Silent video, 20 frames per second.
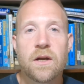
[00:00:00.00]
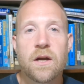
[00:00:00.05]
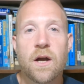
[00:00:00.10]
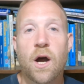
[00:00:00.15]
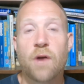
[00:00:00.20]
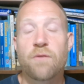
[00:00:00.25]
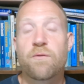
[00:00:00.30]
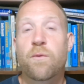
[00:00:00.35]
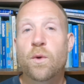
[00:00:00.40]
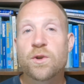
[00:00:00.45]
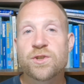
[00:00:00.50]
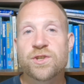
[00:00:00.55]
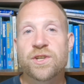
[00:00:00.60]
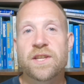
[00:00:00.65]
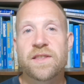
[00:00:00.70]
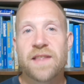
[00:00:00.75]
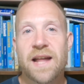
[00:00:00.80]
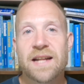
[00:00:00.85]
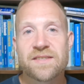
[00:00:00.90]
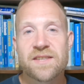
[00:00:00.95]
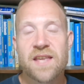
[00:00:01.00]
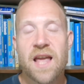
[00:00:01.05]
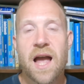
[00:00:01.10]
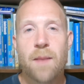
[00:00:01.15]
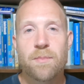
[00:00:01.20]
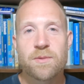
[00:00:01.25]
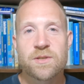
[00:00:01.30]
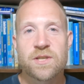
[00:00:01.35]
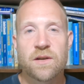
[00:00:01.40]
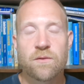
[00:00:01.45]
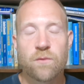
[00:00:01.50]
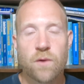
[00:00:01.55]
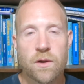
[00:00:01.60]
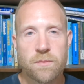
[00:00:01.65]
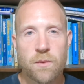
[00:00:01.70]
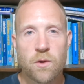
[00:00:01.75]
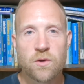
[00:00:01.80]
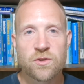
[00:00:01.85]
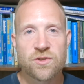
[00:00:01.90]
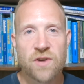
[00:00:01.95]
Unfortunately, that's the opposite of what
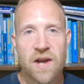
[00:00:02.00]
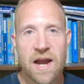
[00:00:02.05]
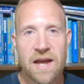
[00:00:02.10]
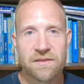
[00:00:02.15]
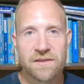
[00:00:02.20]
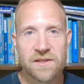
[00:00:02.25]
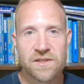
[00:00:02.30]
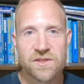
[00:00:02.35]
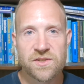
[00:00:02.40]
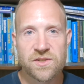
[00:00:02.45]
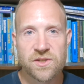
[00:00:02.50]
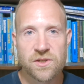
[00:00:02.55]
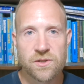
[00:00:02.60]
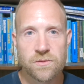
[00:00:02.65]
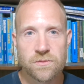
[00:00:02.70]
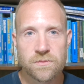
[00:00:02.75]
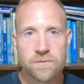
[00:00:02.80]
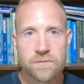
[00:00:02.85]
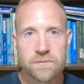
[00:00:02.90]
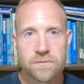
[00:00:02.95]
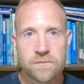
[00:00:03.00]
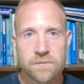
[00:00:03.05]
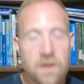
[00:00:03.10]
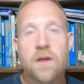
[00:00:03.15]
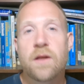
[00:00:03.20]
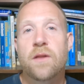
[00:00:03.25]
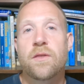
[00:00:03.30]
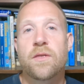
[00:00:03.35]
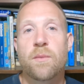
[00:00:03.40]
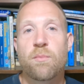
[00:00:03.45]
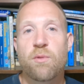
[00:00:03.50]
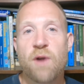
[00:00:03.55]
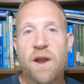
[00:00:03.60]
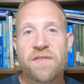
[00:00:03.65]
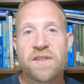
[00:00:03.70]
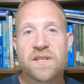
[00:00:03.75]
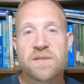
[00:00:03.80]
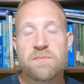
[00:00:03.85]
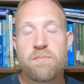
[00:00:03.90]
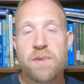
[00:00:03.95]
most triathletes do. The breath
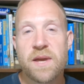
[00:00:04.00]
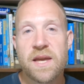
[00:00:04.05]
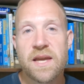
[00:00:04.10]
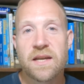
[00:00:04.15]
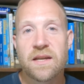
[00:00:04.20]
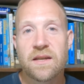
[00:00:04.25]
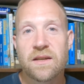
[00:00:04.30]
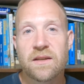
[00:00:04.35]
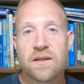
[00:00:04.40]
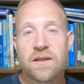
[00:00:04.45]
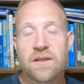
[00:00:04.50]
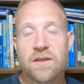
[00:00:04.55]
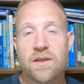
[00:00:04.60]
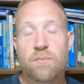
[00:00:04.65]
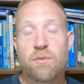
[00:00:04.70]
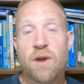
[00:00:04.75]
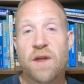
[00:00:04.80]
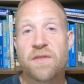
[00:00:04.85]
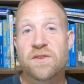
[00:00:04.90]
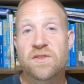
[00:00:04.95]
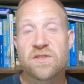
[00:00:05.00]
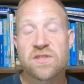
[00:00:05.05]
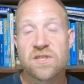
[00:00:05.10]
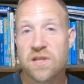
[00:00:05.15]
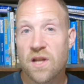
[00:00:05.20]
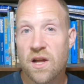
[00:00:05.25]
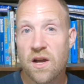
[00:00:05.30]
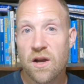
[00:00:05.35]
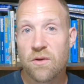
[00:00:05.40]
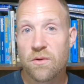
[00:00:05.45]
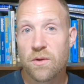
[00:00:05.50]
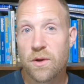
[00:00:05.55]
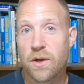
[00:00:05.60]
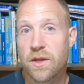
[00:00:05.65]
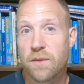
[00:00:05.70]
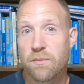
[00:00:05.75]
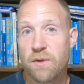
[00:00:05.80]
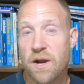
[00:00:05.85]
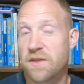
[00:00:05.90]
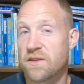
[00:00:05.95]
is big, the breath is slow, and
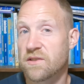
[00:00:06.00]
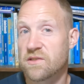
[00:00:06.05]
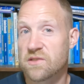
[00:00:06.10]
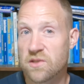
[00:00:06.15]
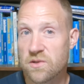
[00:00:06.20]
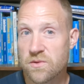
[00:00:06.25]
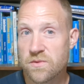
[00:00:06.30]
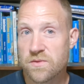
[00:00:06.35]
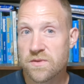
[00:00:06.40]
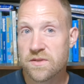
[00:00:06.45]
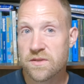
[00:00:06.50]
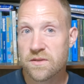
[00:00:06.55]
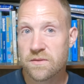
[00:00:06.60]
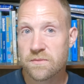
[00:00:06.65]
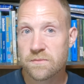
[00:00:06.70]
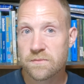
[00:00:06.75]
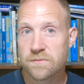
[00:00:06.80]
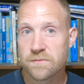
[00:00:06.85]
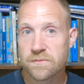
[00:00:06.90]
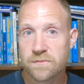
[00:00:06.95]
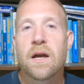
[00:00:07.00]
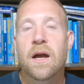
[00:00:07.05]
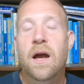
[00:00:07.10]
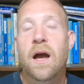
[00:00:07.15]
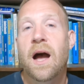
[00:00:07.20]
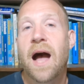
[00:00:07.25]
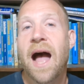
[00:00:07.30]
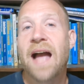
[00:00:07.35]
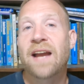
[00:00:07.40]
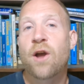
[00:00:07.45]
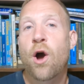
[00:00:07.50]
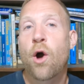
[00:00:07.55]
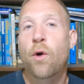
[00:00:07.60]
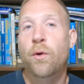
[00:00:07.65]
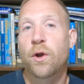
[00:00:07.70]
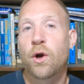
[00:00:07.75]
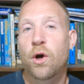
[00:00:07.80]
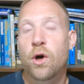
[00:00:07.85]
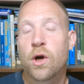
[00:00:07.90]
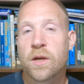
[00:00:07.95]
the breath is loose. I call it
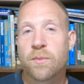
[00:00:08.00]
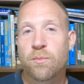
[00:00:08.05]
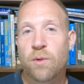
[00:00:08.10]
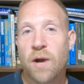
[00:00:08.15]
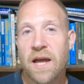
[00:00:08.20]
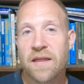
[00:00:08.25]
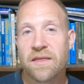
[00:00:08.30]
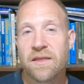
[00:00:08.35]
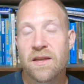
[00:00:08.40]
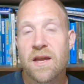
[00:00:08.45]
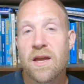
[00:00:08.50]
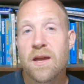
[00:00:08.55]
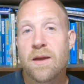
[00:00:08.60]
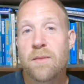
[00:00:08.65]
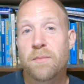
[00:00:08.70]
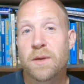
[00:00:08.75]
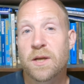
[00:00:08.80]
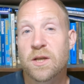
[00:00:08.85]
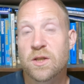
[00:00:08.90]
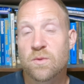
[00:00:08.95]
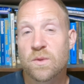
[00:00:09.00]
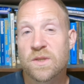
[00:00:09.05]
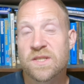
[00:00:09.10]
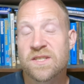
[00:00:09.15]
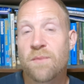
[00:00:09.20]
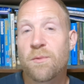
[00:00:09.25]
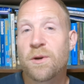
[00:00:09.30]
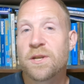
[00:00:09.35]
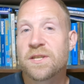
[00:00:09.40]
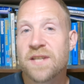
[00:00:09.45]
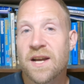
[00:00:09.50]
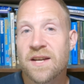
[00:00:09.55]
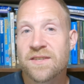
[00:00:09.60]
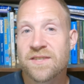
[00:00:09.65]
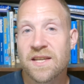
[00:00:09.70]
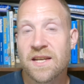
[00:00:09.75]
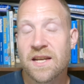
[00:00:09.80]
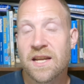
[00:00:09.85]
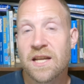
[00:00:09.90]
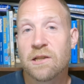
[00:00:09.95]
a hook breath because when someone does
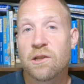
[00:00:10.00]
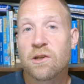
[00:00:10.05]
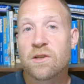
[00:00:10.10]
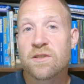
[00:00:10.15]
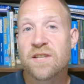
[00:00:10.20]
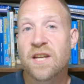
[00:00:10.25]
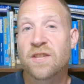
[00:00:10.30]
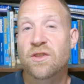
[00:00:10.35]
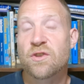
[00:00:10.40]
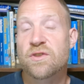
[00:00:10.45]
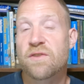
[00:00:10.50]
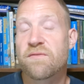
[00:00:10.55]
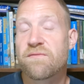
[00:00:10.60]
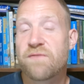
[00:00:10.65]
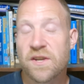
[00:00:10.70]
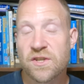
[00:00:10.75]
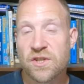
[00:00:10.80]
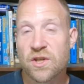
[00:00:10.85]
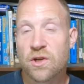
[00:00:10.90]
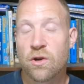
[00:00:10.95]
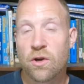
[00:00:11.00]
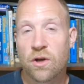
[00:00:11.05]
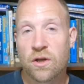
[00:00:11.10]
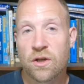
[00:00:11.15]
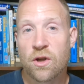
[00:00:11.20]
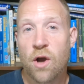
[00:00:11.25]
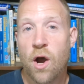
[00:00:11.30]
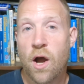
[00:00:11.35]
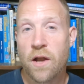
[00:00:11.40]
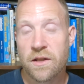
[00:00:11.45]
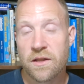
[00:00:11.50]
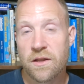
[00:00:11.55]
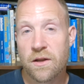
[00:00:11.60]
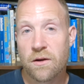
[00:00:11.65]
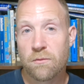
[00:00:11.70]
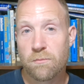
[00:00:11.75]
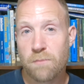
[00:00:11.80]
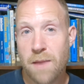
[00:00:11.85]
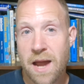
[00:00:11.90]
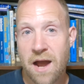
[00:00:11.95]
it, it looks like there's a fishing hook caught in
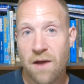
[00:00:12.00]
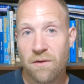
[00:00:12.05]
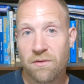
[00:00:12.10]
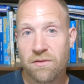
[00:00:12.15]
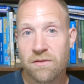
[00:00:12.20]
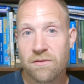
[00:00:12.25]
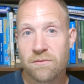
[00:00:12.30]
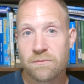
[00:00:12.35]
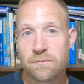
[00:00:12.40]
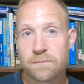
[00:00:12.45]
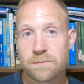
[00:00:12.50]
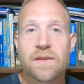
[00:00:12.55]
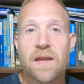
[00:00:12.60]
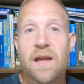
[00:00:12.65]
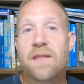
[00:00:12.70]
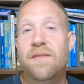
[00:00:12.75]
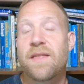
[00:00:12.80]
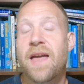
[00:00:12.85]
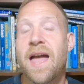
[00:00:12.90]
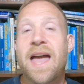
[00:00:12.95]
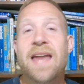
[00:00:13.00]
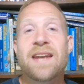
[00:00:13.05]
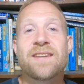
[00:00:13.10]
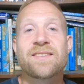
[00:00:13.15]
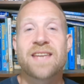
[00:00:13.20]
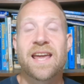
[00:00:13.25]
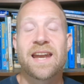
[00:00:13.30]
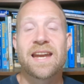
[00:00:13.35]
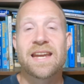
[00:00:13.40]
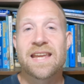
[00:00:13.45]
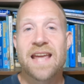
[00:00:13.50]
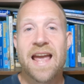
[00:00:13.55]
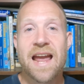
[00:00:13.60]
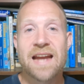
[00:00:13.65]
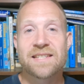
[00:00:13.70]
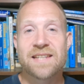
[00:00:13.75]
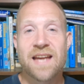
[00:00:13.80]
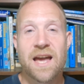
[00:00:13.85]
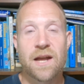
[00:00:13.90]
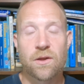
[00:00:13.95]
their mouth. The head is getting
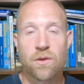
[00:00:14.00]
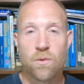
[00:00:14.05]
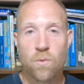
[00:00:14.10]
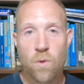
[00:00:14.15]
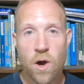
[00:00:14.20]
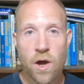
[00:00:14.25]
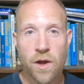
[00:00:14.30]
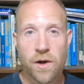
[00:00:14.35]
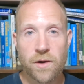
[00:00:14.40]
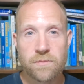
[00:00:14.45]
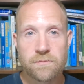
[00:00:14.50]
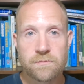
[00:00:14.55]
yanked out of the water.